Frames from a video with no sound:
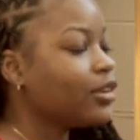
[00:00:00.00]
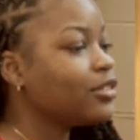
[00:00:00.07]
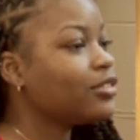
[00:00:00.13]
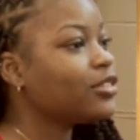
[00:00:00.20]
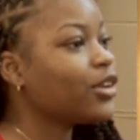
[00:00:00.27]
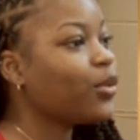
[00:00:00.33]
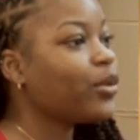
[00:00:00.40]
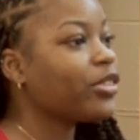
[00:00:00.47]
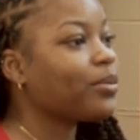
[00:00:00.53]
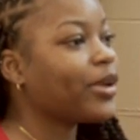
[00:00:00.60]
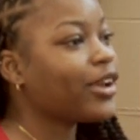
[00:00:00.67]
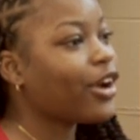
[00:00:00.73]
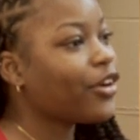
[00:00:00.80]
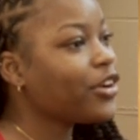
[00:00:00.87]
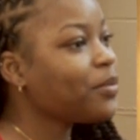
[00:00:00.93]
So with
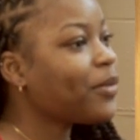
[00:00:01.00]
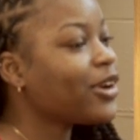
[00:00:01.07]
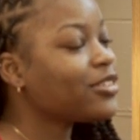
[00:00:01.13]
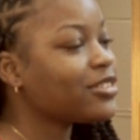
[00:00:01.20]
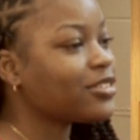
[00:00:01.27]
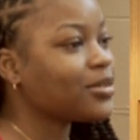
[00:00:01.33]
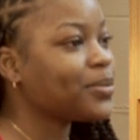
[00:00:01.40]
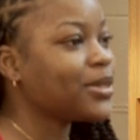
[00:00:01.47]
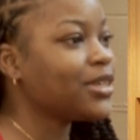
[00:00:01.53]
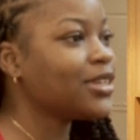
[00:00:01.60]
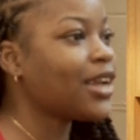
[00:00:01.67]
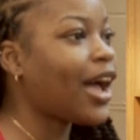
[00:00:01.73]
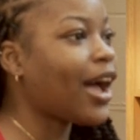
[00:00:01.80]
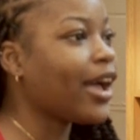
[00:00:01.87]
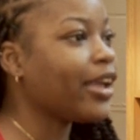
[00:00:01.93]
my current
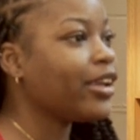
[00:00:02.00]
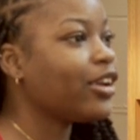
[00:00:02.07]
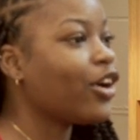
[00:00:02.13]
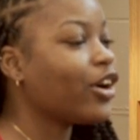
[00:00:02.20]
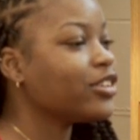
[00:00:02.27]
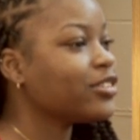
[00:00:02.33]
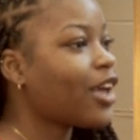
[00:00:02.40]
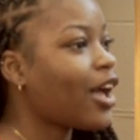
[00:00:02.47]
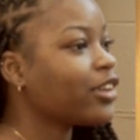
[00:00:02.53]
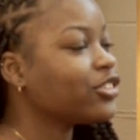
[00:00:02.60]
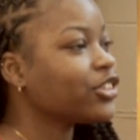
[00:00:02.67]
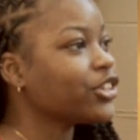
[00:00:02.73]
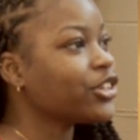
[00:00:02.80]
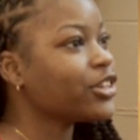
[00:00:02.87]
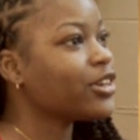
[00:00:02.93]
participant, I
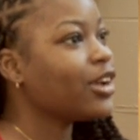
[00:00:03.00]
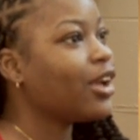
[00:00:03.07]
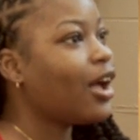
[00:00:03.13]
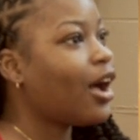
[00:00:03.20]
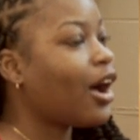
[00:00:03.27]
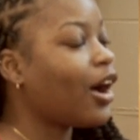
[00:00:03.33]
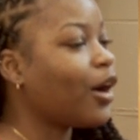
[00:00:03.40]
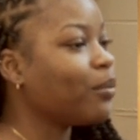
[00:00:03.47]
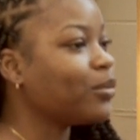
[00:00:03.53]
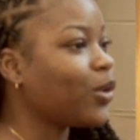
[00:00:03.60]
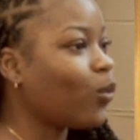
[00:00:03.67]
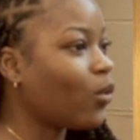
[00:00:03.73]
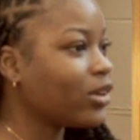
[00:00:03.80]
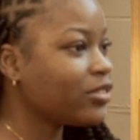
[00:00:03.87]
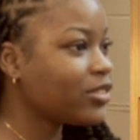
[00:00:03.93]
contact her
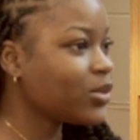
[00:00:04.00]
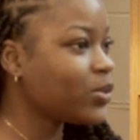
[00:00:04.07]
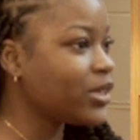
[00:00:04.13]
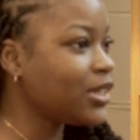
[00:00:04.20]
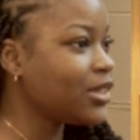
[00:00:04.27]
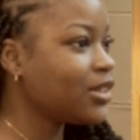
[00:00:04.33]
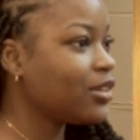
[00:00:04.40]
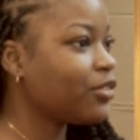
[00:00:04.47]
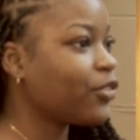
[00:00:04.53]
once a week